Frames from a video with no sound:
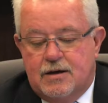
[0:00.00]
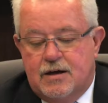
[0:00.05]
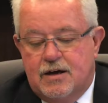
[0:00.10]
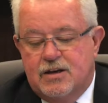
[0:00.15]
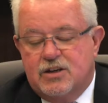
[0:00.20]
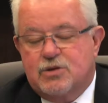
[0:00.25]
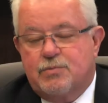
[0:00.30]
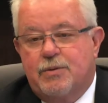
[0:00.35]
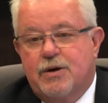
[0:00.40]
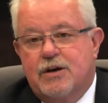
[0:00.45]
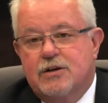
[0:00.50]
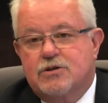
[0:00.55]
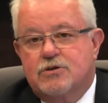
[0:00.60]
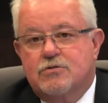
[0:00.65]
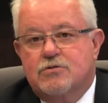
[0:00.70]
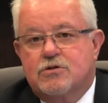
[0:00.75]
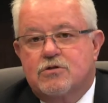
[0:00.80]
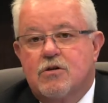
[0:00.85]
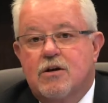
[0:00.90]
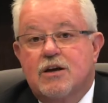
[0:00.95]
a
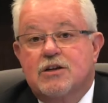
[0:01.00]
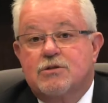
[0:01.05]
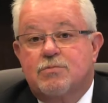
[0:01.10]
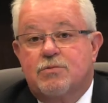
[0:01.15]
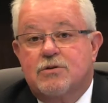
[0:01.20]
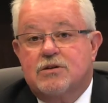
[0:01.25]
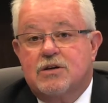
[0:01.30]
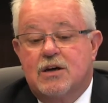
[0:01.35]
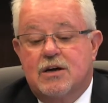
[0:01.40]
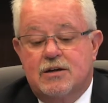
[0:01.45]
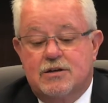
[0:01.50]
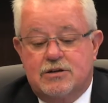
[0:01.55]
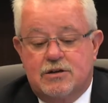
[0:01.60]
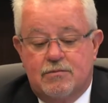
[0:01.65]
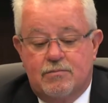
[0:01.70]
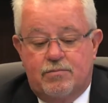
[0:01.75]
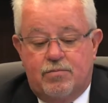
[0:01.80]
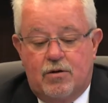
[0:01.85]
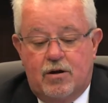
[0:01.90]
special transportation